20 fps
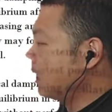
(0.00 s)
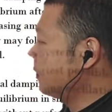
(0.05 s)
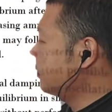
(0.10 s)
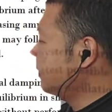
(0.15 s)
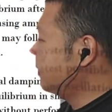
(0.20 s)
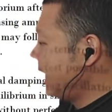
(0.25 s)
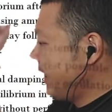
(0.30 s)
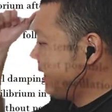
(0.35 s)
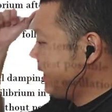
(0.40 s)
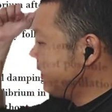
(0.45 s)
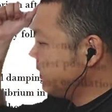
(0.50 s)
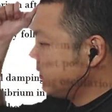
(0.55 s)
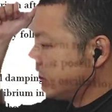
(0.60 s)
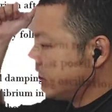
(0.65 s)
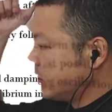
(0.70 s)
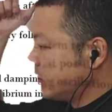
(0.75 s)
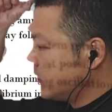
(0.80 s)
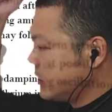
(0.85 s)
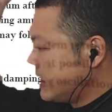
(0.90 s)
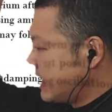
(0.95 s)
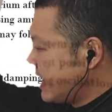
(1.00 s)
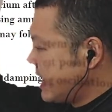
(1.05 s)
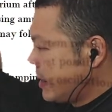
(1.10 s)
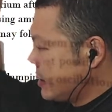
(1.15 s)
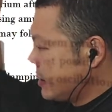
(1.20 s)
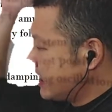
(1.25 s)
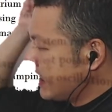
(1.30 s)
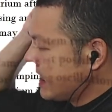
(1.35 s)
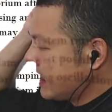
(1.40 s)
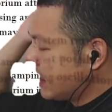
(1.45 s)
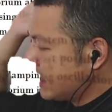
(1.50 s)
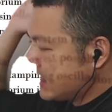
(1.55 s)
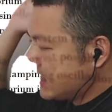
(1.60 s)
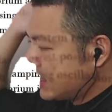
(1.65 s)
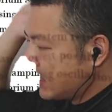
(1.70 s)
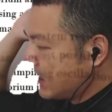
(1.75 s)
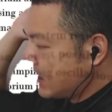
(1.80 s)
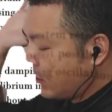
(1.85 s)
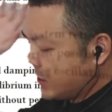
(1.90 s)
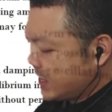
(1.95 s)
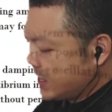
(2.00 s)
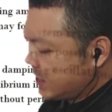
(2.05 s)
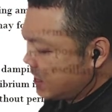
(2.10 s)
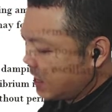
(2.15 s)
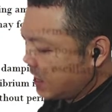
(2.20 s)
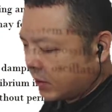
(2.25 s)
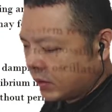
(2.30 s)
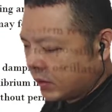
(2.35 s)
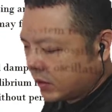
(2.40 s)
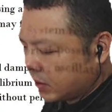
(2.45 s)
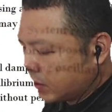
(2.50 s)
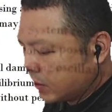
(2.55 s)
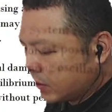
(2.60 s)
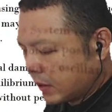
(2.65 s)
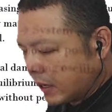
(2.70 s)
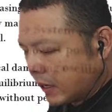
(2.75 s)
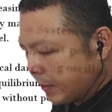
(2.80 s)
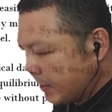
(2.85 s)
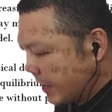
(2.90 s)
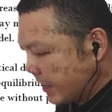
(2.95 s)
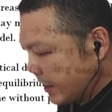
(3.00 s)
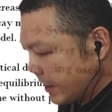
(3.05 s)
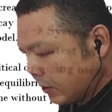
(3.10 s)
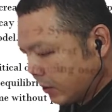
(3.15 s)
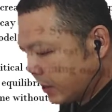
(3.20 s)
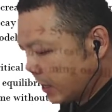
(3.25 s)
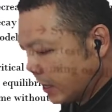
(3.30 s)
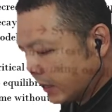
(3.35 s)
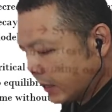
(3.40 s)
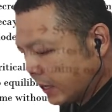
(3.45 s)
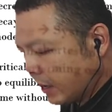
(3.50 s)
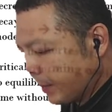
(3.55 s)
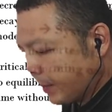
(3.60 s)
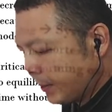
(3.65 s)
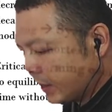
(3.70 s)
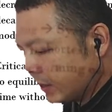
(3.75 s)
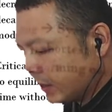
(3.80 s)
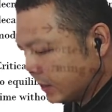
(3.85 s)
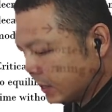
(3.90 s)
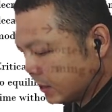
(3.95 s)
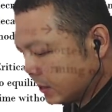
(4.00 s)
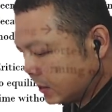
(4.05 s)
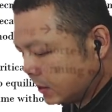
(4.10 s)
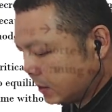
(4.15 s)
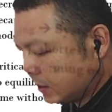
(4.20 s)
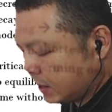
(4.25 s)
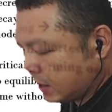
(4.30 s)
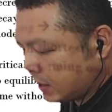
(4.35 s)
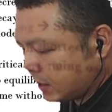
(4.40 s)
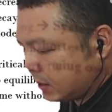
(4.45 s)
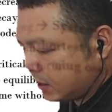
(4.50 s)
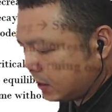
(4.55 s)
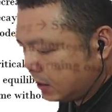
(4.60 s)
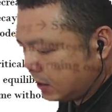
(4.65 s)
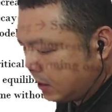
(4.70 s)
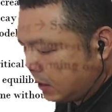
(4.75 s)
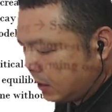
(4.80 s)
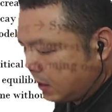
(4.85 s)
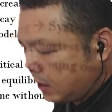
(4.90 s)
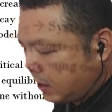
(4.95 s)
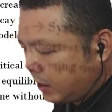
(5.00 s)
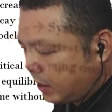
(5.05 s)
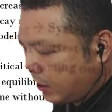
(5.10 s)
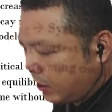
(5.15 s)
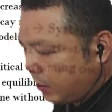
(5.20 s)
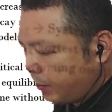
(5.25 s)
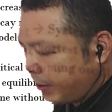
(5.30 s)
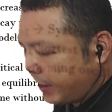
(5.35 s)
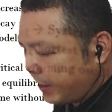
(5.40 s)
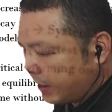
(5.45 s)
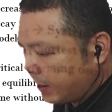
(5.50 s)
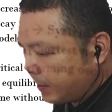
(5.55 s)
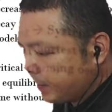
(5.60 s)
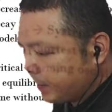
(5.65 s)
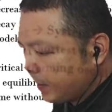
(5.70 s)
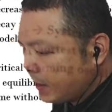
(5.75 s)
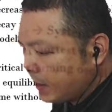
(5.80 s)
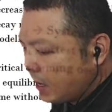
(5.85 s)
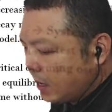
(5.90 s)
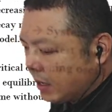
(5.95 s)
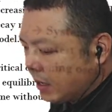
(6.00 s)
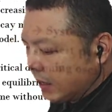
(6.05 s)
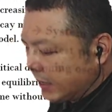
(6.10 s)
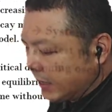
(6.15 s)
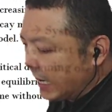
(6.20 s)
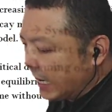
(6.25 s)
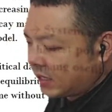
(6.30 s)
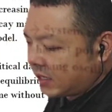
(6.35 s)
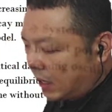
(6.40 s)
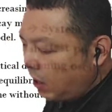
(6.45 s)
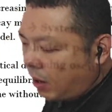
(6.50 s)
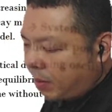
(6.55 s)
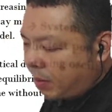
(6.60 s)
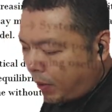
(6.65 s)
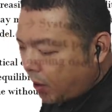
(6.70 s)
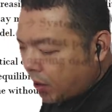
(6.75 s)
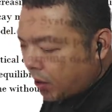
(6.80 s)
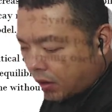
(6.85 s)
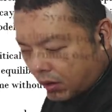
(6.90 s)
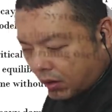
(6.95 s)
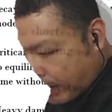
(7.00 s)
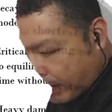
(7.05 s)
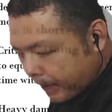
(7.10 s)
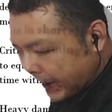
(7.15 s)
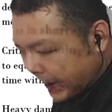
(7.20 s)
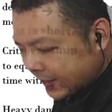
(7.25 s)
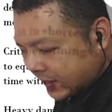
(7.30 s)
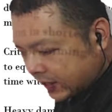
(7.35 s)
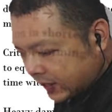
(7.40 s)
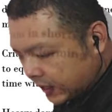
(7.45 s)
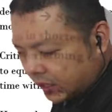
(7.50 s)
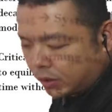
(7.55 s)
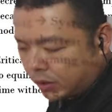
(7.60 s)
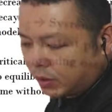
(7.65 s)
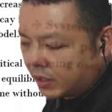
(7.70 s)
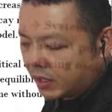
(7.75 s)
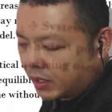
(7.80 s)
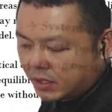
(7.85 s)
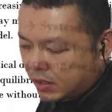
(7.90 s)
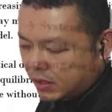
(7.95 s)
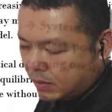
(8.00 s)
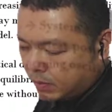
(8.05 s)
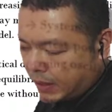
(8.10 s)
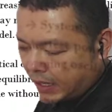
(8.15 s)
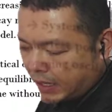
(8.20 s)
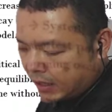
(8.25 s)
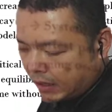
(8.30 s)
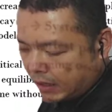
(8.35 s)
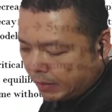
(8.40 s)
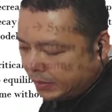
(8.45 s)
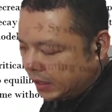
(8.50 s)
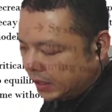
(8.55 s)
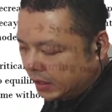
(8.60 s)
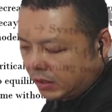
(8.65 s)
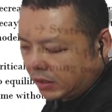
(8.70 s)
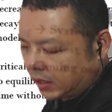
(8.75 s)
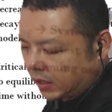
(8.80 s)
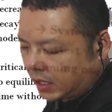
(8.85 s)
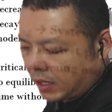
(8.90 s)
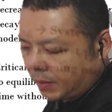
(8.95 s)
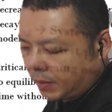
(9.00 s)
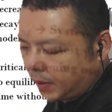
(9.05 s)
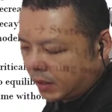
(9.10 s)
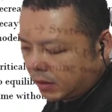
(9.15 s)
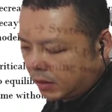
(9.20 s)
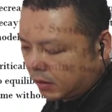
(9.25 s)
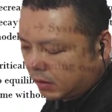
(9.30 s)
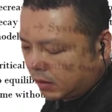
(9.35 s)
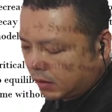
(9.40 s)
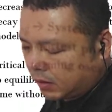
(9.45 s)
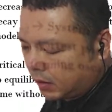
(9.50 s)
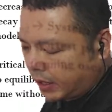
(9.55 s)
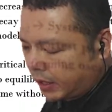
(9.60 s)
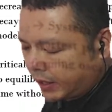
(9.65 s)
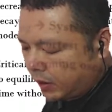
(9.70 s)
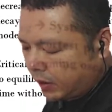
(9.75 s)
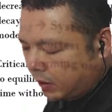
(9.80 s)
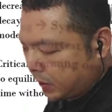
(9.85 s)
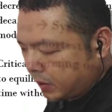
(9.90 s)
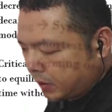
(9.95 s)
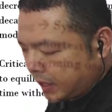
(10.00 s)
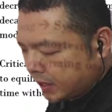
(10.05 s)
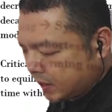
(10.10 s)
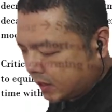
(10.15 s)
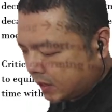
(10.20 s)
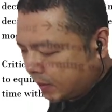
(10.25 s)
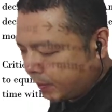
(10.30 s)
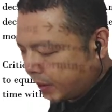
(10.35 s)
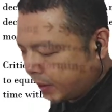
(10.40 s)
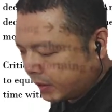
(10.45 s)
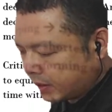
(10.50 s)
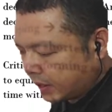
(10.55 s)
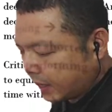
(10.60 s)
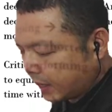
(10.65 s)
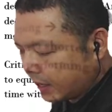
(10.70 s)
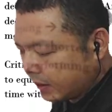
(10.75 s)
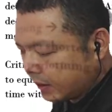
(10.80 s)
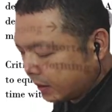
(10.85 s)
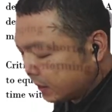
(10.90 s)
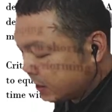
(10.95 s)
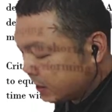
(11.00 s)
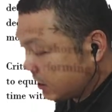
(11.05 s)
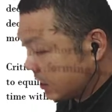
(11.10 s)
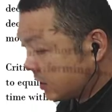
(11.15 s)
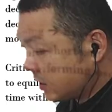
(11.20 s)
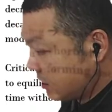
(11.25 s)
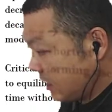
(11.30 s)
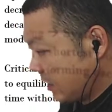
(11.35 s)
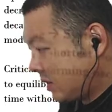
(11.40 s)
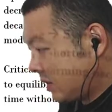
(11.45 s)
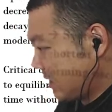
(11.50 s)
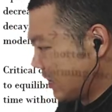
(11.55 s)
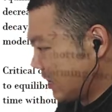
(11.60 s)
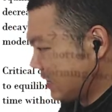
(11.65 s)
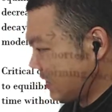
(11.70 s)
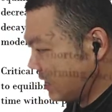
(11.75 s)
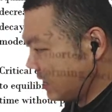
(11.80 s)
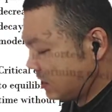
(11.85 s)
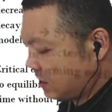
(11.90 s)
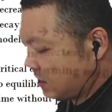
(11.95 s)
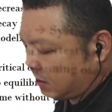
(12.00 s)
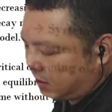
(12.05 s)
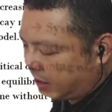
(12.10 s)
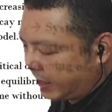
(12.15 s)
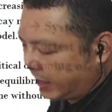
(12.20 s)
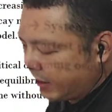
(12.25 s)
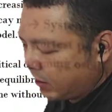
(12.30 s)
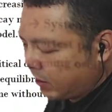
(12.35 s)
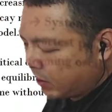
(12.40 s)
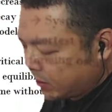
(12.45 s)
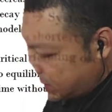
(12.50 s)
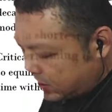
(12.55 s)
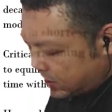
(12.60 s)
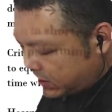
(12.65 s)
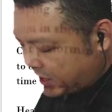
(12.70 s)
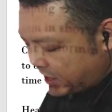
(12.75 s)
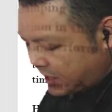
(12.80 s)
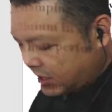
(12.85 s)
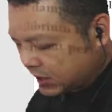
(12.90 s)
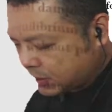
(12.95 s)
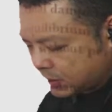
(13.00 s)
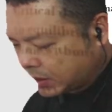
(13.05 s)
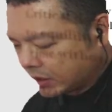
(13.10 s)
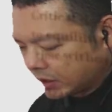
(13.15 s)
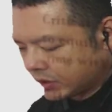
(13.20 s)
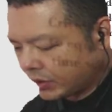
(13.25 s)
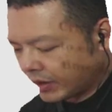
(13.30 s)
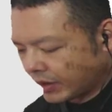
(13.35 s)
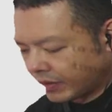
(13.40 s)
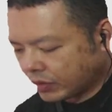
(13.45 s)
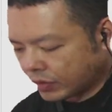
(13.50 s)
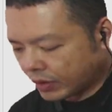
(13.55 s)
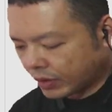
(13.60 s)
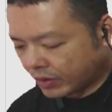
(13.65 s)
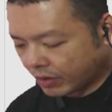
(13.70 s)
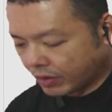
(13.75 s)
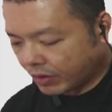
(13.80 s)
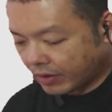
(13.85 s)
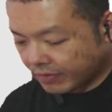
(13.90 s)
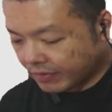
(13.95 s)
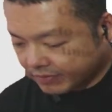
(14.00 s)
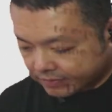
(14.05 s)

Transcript: and they listed all these down. So I'm like, okay, I think I better just bring it up. There's a lot more complexity to this, but I'm just gonna keep it like as simple as I can. It's just like tedious because you have to draw the graph.